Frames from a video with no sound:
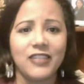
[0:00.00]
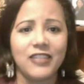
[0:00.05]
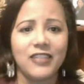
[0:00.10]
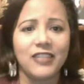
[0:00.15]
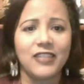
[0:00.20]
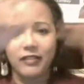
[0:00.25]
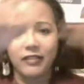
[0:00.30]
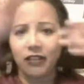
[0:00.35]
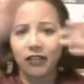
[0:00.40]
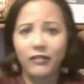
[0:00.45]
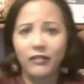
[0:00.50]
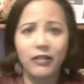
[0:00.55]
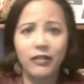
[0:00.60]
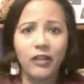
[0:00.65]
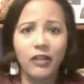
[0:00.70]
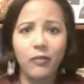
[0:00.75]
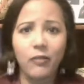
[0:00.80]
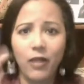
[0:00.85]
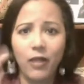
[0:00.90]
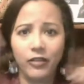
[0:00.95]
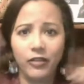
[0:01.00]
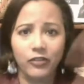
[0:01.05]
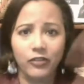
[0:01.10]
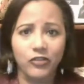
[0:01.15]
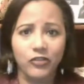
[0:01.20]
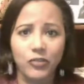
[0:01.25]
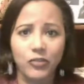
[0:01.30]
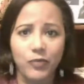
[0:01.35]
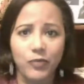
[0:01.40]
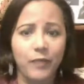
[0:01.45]
little air
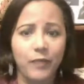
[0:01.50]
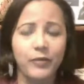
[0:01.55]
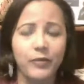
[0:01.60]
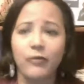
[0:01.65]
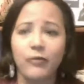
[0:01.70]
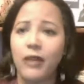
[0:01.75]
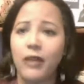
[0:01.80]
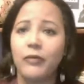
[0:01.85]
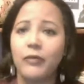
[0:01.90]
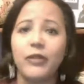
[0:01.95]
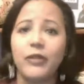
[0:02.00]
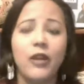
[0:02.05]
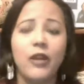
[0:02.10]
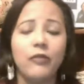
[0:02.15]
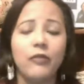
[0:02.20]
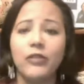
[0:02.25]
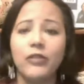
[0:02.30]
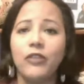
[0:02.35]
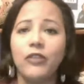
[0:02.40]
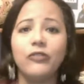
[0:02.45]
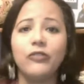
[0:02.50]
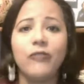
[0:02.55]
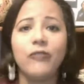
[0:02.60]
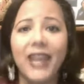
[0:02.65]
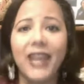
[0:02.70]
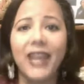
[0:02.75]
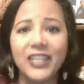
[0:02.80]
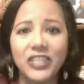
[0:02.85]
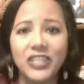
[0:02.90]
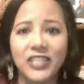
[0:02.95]
molecules just bumping around with no
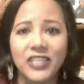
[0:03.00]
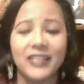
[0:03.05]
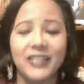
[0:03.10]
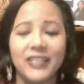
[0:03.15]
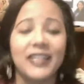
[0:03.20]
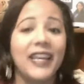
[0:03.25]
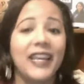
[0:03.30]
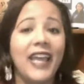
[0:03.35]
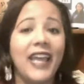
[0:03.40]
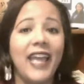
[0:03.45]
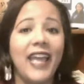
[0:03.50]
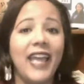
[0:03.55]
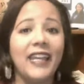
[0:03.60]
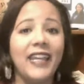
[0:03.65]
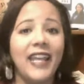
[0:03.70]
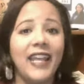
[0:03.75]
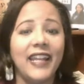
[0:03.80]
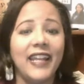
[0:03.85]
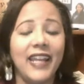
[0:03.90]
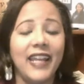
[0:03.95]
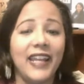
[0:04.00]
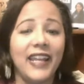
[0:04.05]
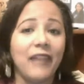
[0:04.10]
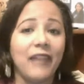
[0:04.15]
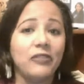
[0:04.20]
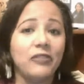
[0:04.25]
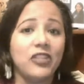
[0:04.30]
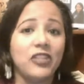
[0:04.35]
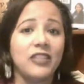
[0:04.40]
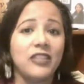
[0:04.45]
direction. And
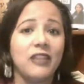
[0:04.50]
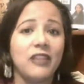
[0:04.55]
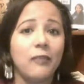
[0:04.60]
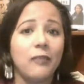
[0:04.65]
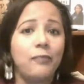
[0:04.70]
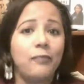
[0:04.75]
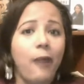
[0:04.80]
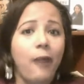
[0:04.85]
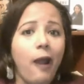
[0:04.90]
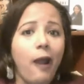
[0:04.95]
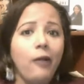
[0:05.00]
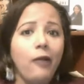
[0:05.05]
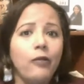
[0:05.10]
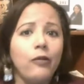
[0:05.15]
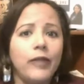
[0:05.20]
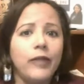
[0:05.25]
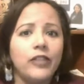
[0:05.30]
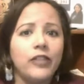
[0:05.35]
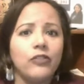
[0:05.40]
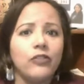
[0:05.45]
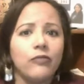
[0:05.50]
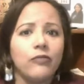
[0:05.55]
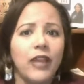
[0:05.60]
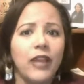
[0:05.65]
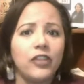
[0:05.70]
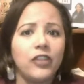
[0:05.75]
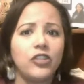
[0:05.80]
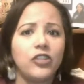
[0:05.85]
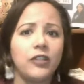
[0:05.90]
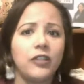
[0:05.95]
I was just borrowing
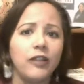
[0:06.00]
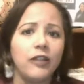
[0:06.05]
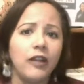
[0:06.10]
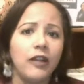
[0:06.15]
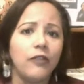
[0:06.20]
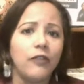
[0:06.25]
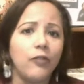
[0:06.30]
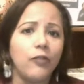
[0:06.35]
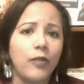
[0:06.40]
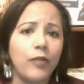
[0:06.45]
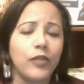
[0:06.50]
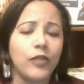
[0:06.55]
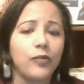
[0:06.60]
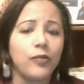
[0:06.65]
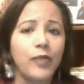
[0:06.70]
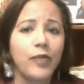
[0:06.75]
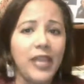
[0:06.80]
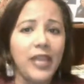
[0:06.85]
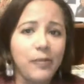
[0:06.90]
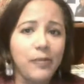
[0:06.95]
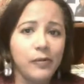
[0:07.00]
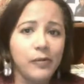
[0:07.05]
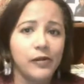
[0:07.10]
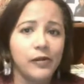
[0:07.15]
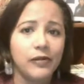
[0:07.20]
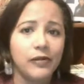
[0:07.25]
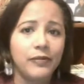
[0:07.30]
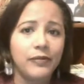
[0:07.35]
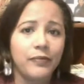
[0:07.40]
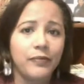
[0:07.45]
direction from other people.
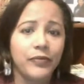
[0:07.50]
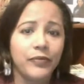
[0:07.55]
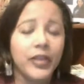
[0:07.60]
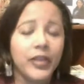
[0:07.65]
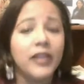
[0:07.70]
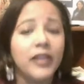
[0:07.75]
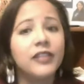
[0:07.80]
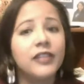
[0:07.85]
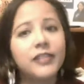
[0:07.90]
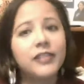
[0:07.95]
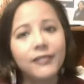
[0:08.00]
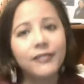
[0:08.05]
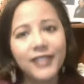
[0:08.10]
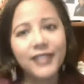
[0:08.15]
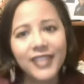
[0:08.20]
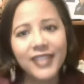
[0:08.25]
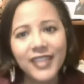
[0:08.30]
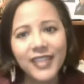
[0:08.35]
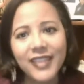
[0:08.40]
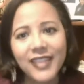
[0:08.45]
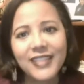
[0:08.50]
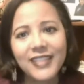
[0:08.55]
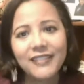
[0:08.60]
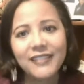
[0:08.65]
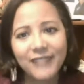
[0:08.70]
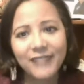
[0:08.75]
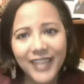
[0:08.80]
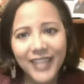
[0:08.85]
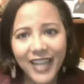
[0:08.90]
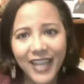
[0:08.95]
And so one of the things
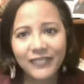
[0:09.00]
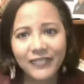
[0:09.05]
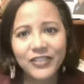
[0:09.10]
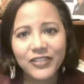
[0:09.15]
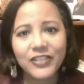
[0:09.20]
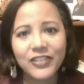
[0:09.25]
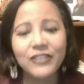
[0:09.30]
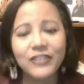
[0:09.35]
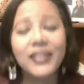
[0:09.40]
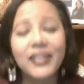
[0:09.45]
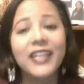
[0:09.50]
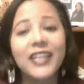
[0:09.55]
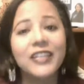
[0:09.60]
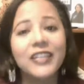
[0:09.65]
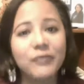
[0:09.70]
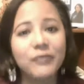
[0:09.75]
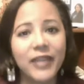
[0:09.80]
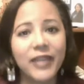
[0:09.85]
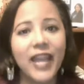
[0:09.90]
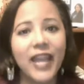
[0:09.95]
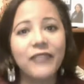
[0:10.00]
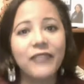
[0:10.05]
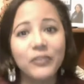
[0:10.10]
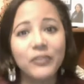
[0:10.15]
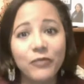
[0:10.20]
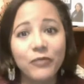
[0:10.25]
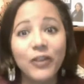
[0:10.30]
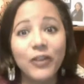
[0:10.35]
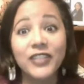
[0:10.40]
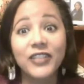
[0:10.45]
that we have to do is we have
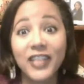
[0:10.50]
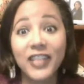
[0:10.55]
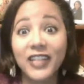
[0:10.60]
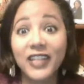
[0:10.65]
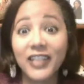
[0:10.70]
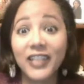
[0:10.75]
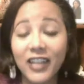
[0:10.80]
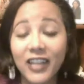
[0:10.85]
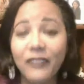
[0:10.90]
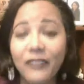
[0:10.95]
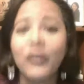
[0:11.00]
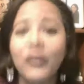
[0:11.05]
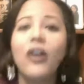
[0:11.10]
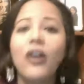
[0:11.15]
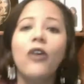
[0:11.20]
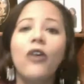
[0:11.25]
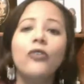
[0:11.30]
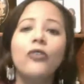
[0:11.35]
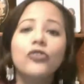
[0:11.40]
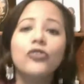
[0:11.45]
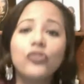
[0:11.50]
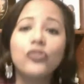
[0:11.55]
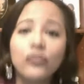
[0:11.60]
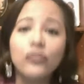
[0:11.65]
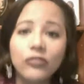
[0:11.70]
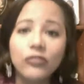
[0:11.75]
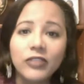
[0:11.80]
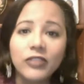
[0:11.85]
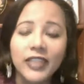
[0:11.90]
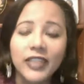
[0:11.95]
to work to uncover
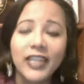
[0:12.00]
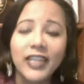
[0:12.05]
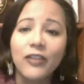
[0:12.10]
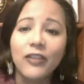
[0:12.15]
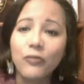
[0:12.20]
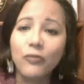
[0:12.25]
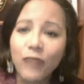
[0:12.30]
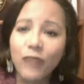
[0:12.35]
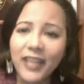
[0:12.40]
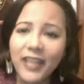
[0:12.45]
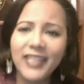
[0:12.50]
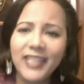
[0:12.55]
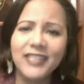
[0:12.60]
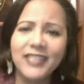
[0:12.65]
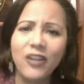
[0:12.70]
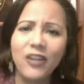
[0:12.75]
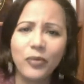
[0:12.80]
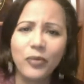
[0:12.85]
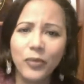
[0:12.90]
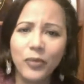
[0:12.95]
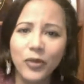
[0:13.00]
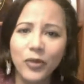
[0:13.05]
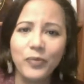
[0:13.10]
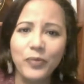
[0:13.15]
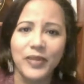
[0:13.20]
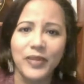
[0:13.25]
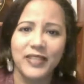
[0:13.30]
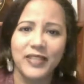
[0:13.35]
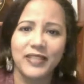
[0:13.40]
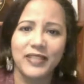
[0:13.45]
truly what is our
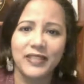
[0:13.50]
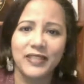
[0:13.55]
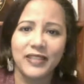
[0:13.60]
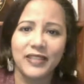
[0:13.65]
purpose.